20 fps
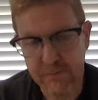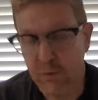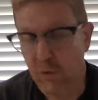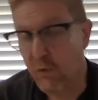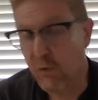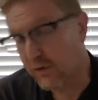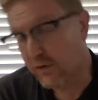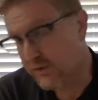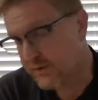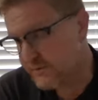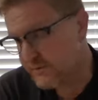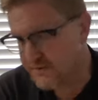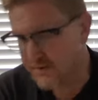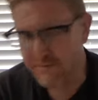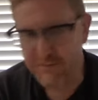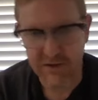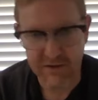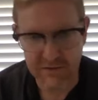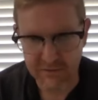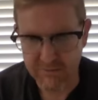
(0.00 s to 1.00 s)
or
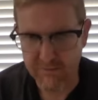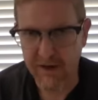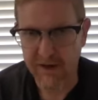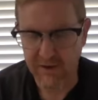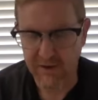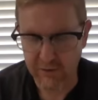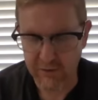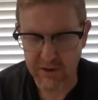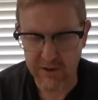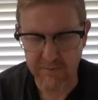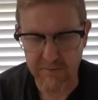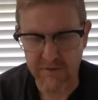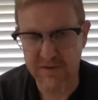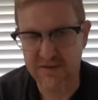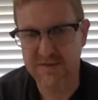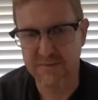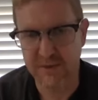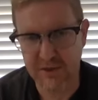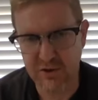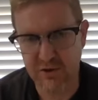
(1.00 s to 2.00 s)
some other minority, but
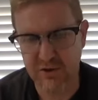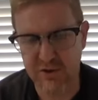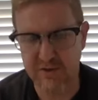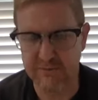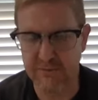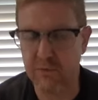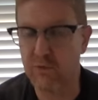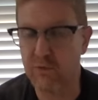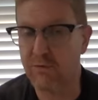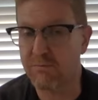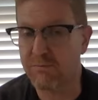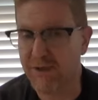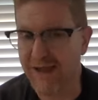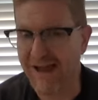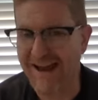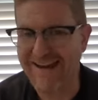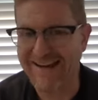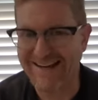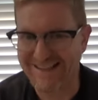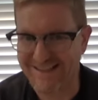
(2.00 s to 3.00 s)
especially if you are
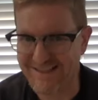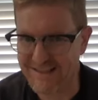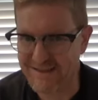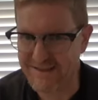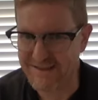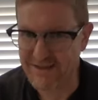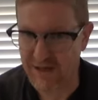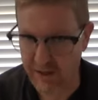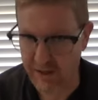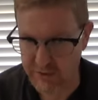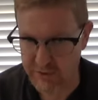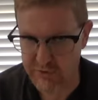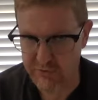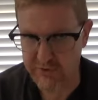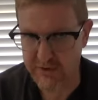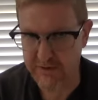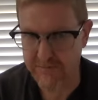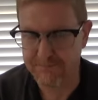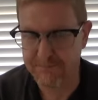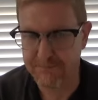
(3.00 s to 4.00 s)
black in this
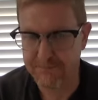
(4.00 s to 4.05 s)
country.